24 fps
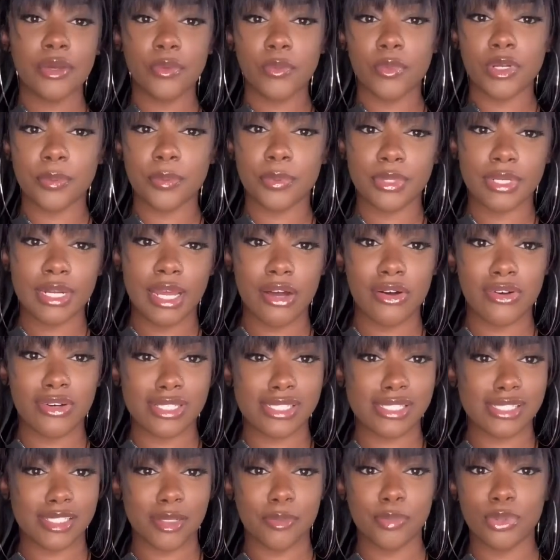want to put out a
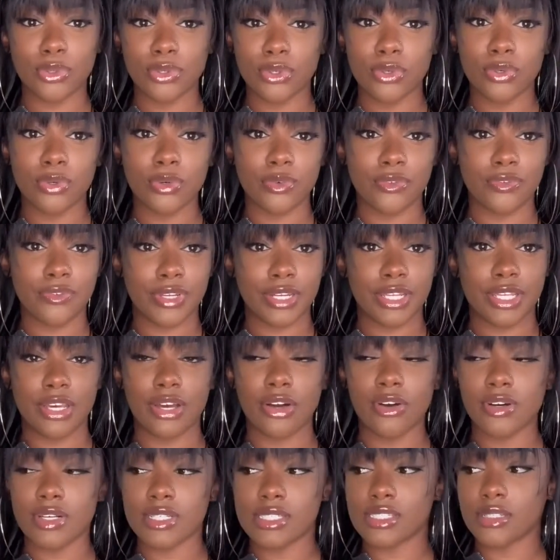simple video, a
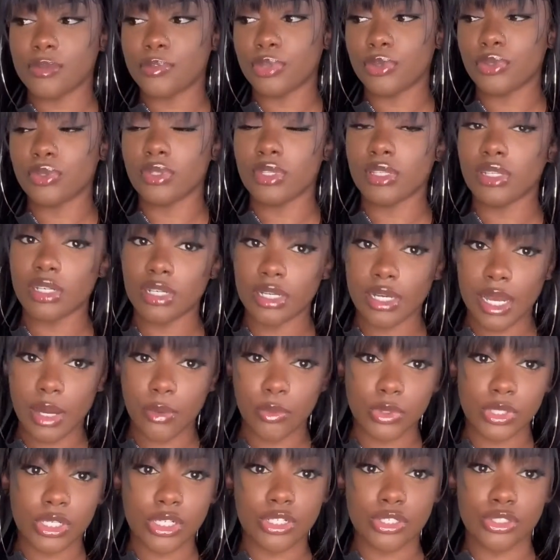simple look. I
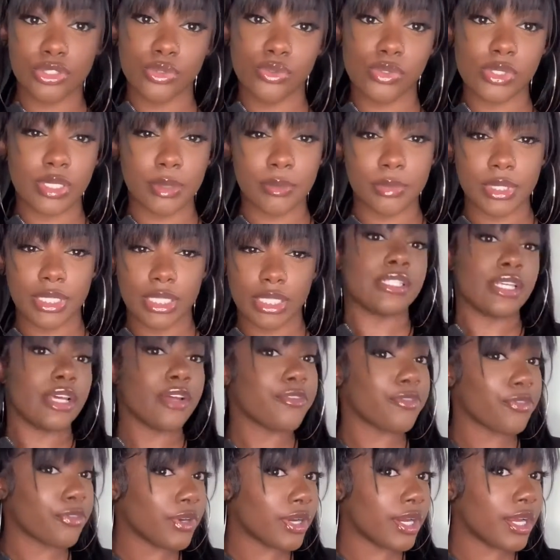wanted to do something
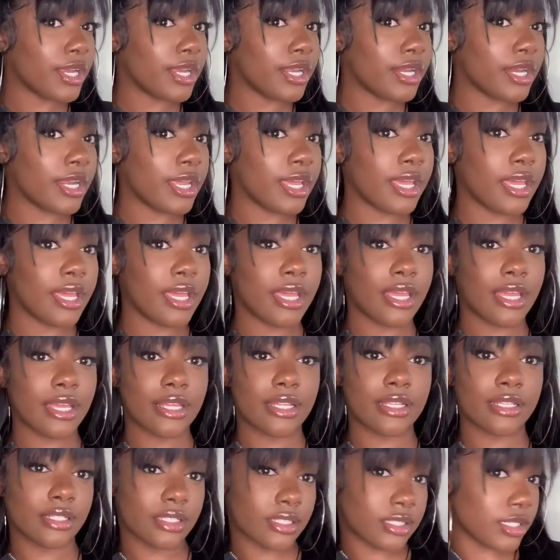different,
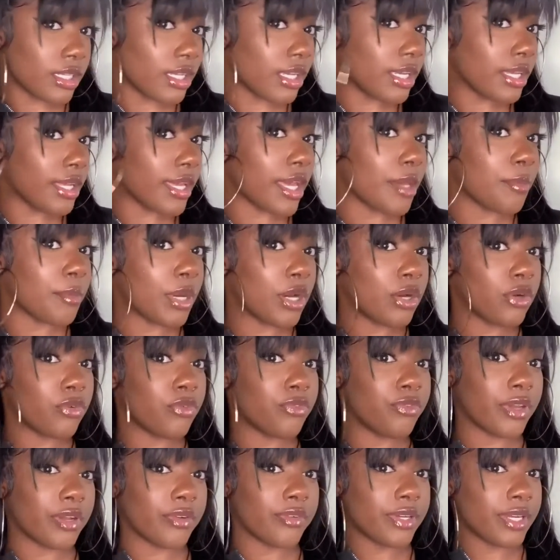and it came out
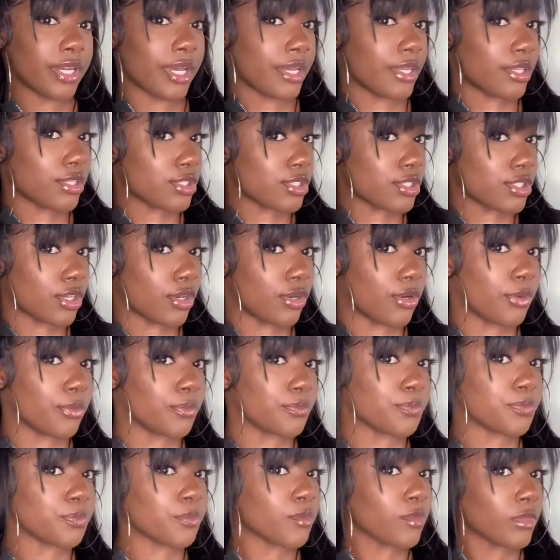very nice. So
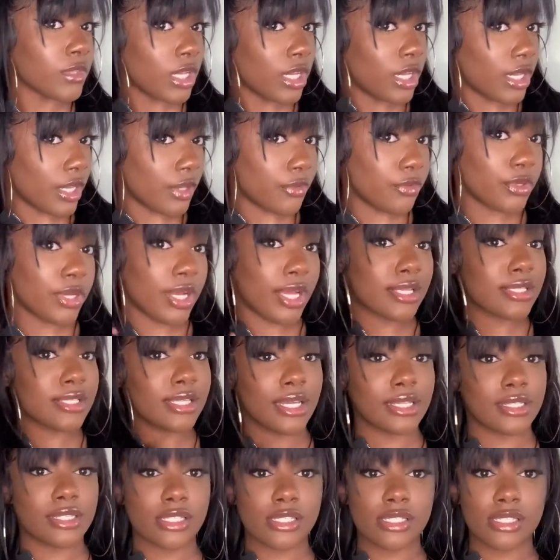if you guys like
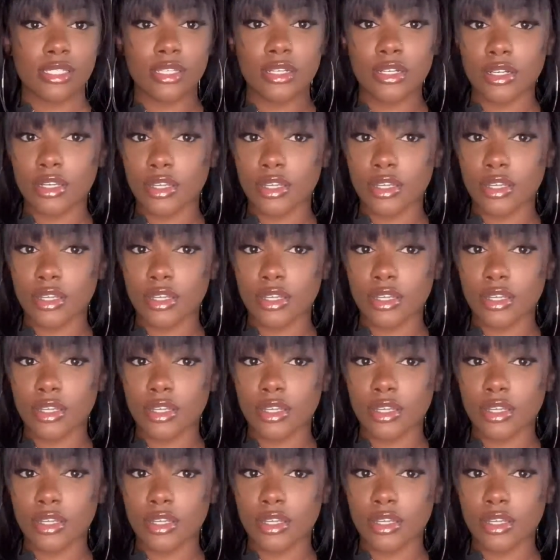this look, you